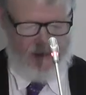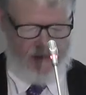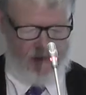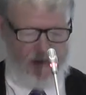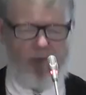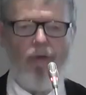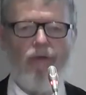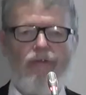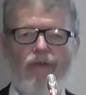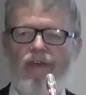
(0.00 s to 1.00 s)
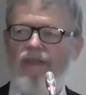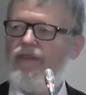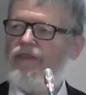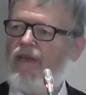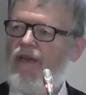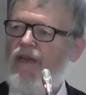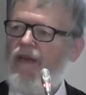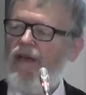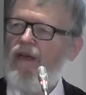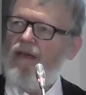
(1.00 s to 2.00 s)
returned to is
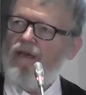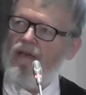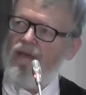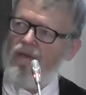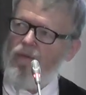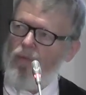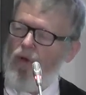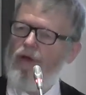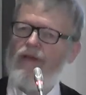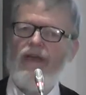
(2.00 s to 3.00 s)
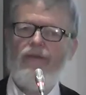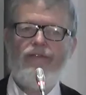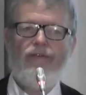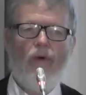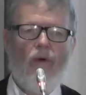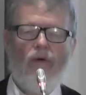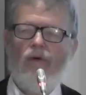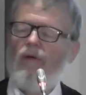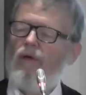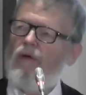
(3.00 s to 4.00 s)
working for
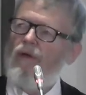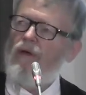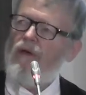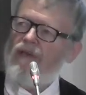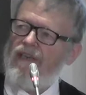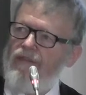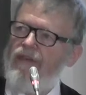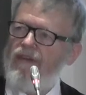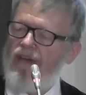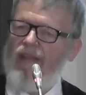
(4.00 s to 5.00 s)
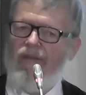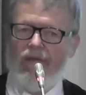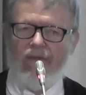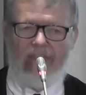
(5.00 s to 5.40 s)
giving another